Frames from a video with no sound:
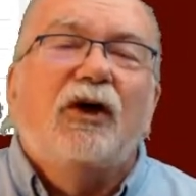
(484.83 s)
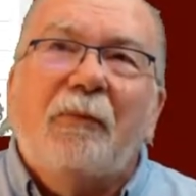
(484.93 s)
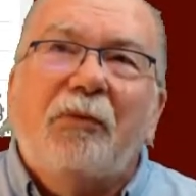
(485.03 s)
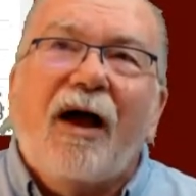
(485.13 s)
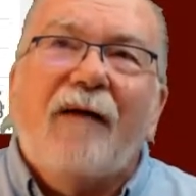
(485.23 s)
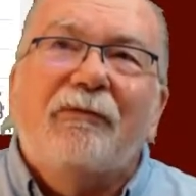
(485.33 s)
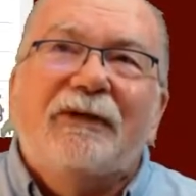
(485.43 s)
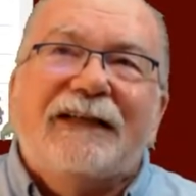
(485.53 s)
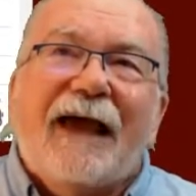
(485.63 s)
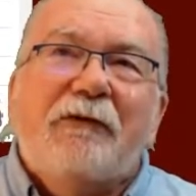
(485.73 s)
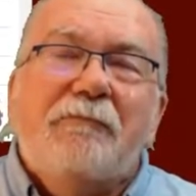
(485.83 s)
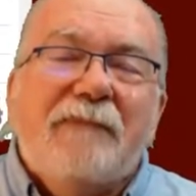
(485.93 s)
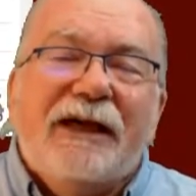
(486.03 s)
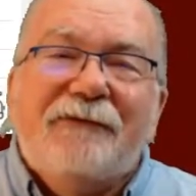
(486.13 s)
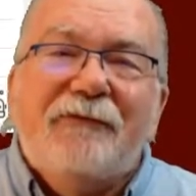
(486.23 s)
The problem is they have a
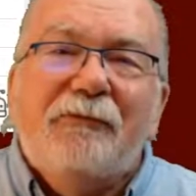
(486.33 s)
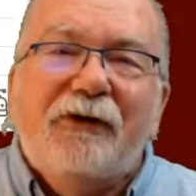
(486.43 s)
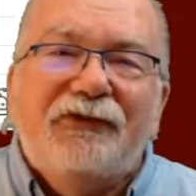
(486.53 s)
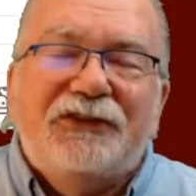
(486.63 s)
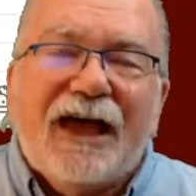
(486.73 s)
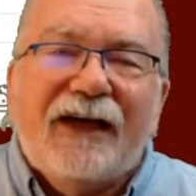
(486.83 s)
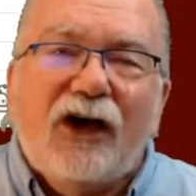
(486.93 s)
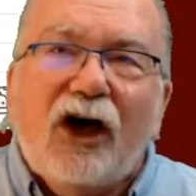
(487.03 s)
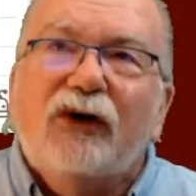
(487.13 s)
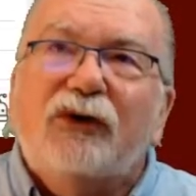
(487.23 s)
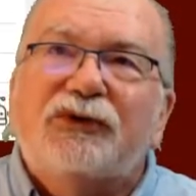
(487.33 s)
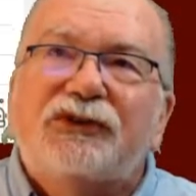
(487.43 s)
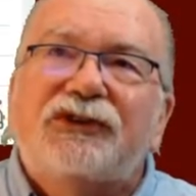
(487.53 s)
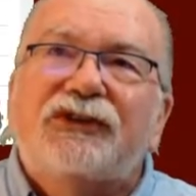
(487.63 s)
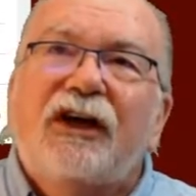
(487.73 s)
minimum of 10
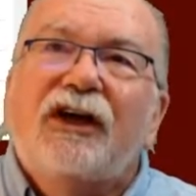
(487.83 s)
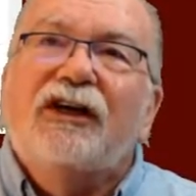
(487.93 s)
hosts.